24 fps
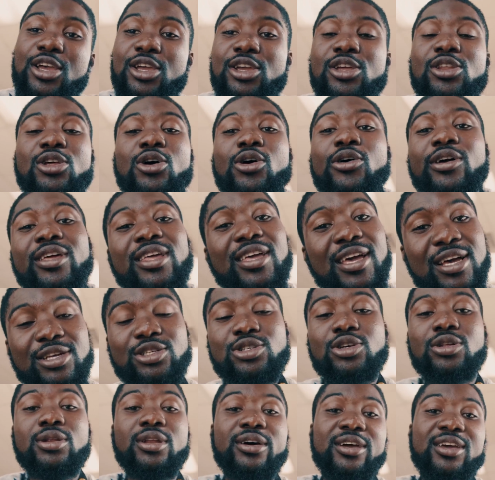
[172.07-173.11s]
you know, in
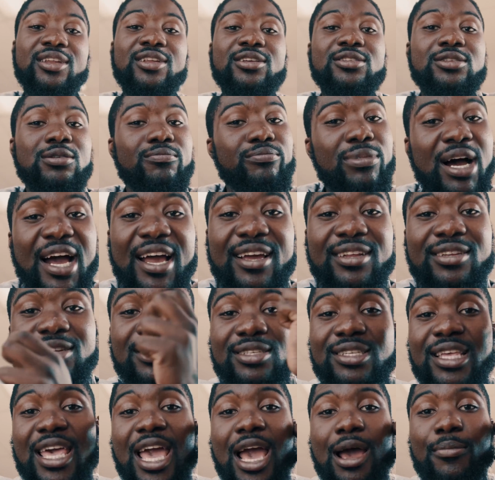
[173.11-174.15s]
case you're looking into buying
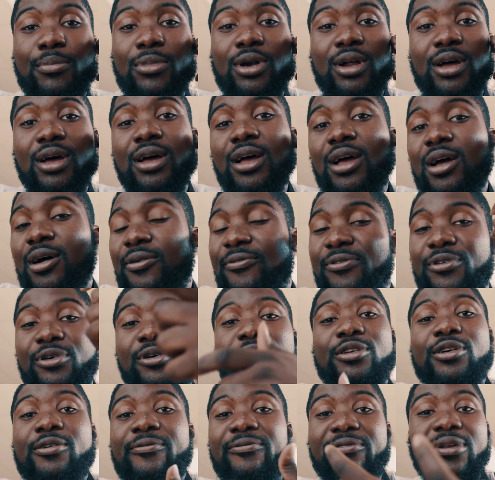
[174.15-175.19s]
this camera
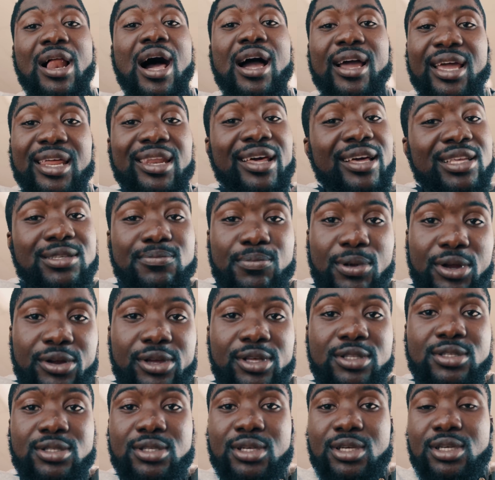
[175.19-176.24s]
for your vlogging
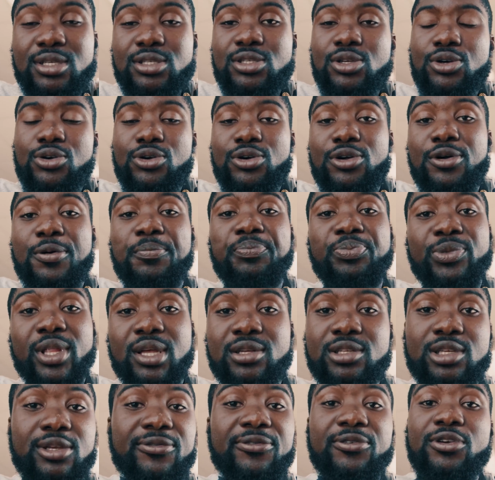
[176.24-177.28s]
experiences or
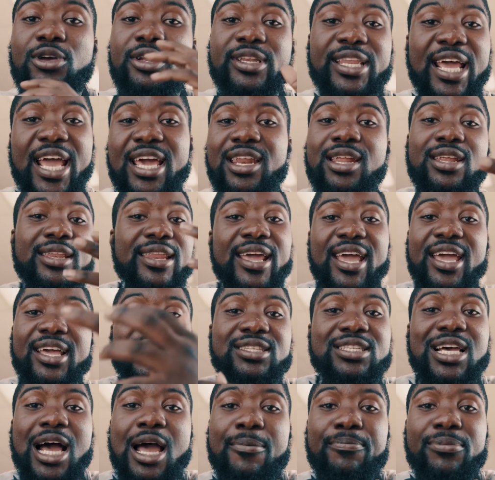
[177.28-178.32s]
just for your day-to-day
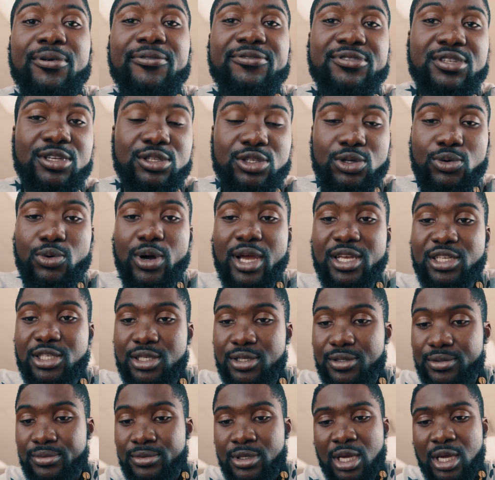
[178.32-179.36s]
type of situation.